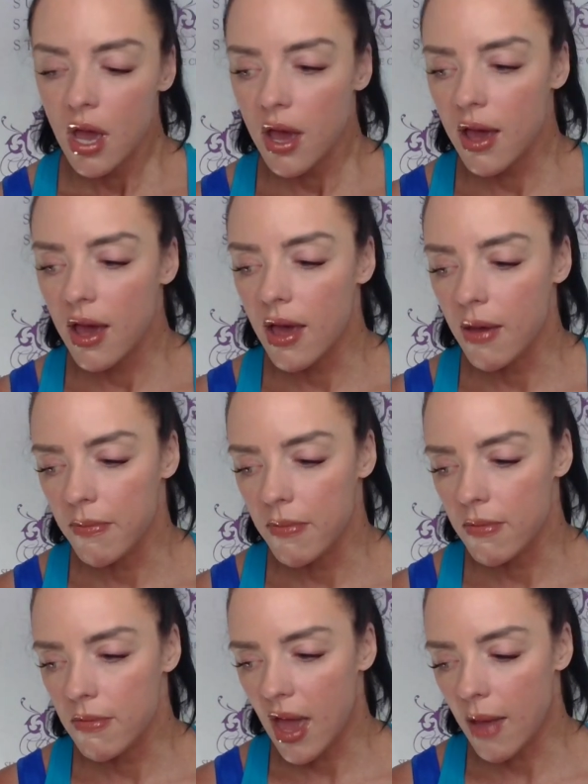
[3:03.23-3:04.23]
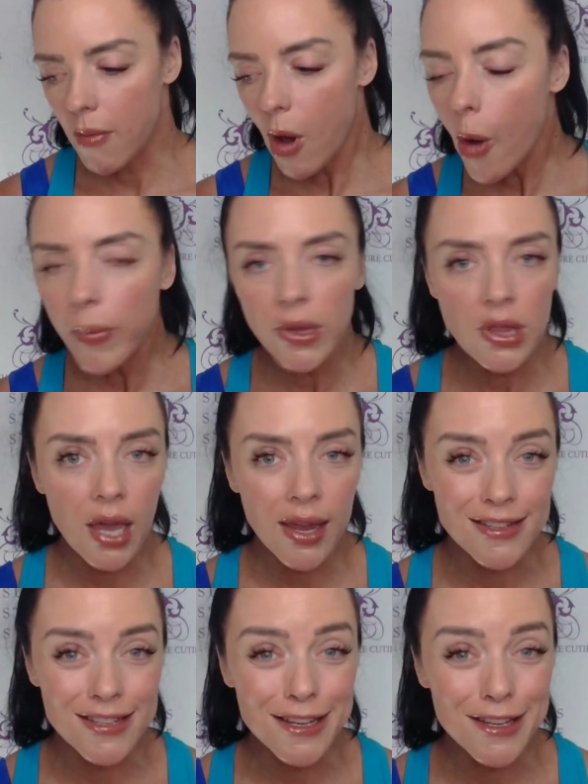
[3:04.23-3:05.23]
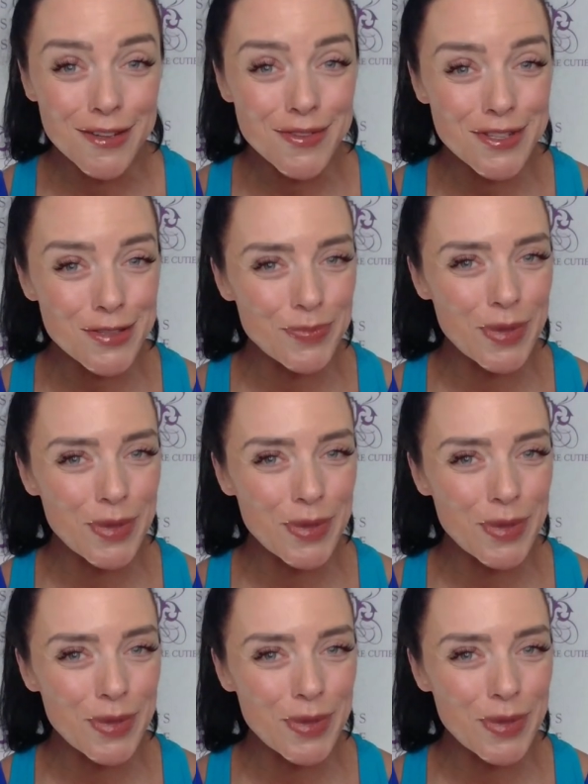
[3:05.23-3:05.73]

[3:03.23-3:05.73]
I'm hoping that continues,